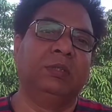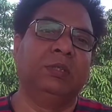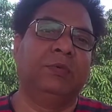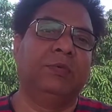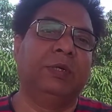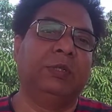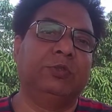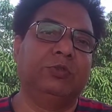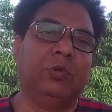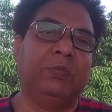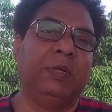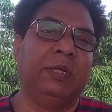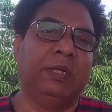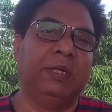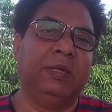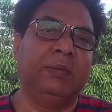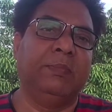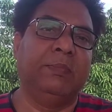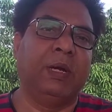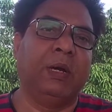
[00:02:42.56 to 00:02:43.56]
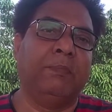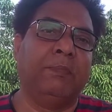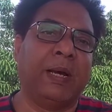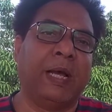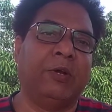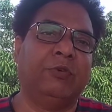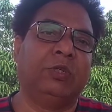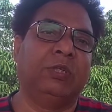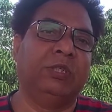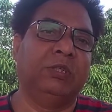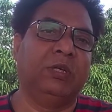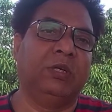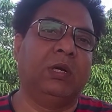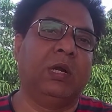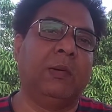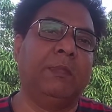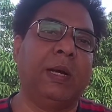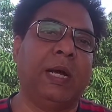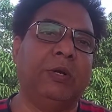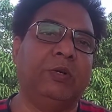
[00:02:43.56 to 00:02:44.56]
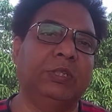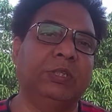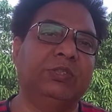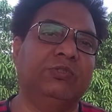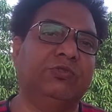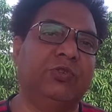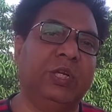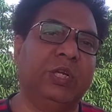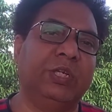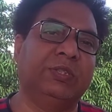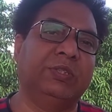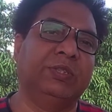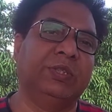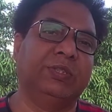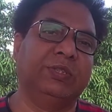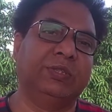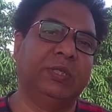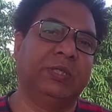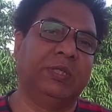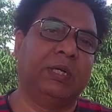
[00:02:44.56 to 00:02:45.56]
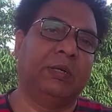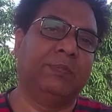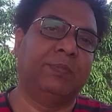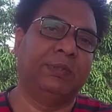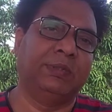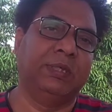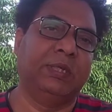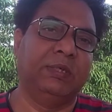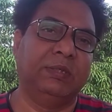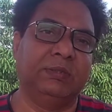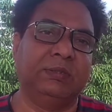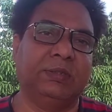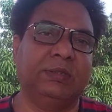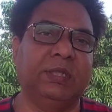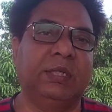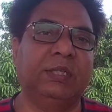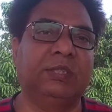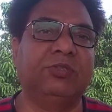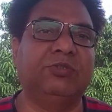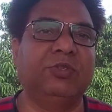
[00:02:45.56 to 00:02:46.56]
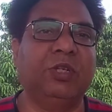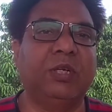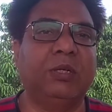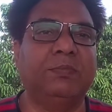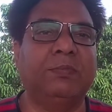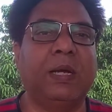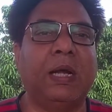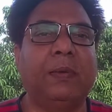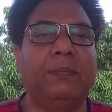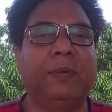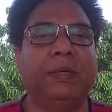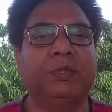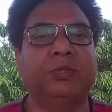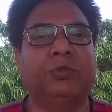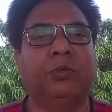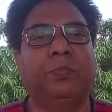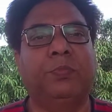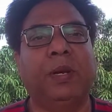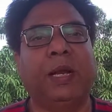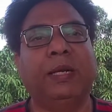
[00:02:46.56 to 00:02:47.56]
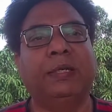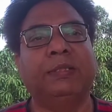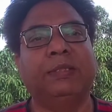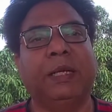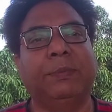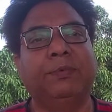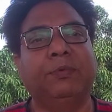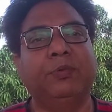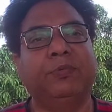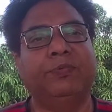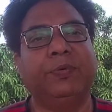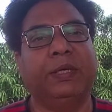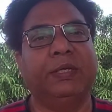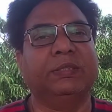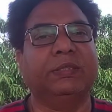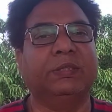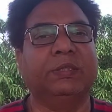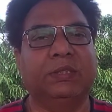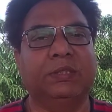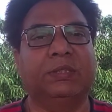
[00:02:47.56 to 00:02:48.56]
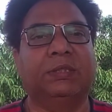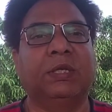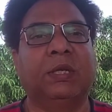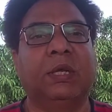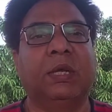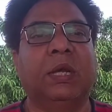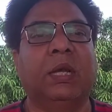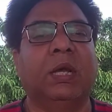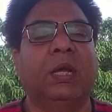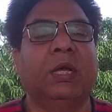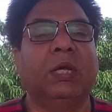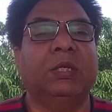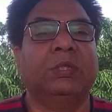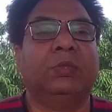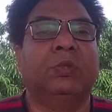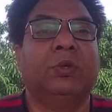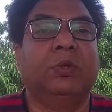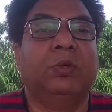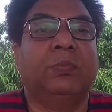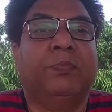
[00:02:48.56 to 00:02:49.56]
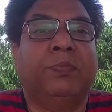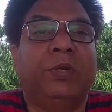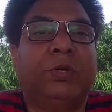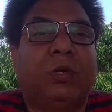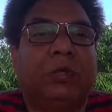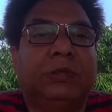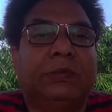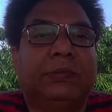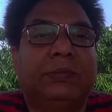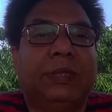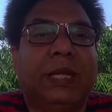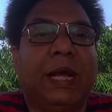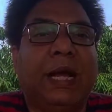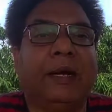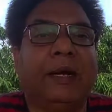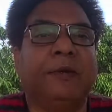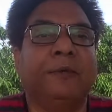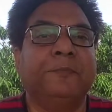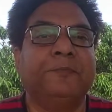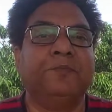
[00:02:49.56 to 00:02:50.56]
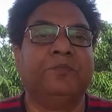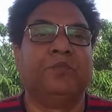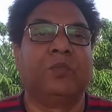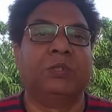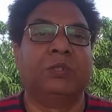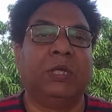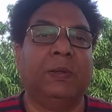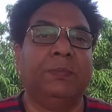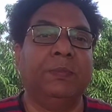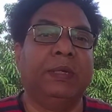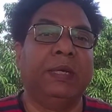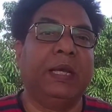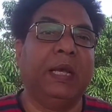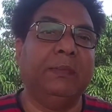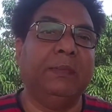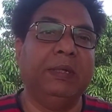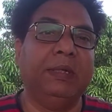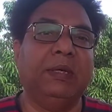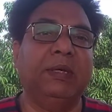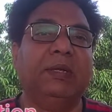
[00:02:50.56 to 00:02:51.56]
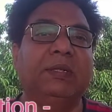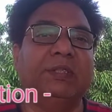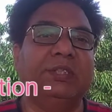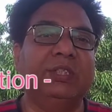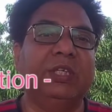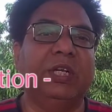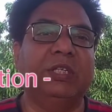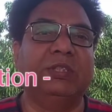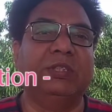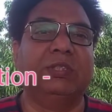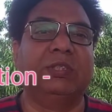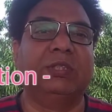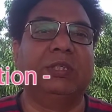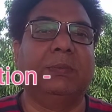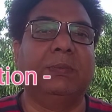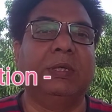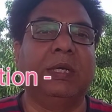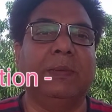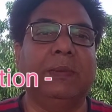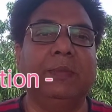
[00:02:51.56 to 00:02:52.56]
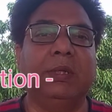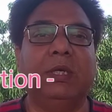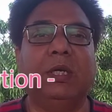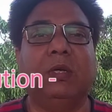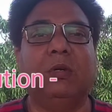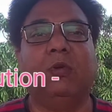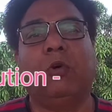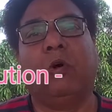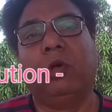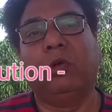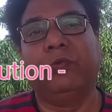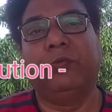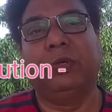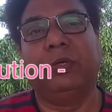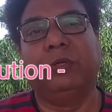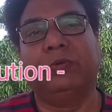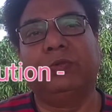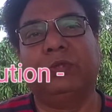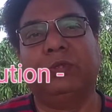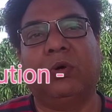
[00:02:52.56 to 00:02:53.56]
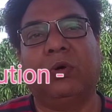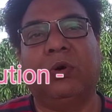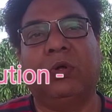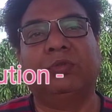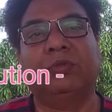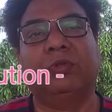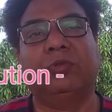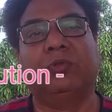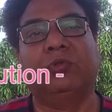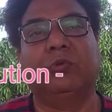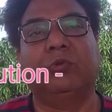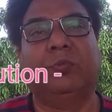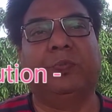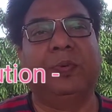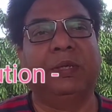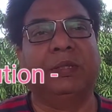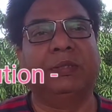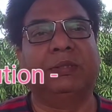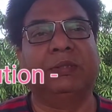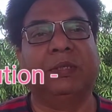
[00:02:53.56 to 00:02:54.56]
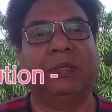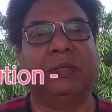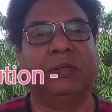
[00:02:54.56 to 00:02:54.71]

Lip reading: There were so many biotic and abiotic stresses that are present in the terrestrial environment, so plants have to face this. So because of that, some chemical changes, some chemical coevolution also took place.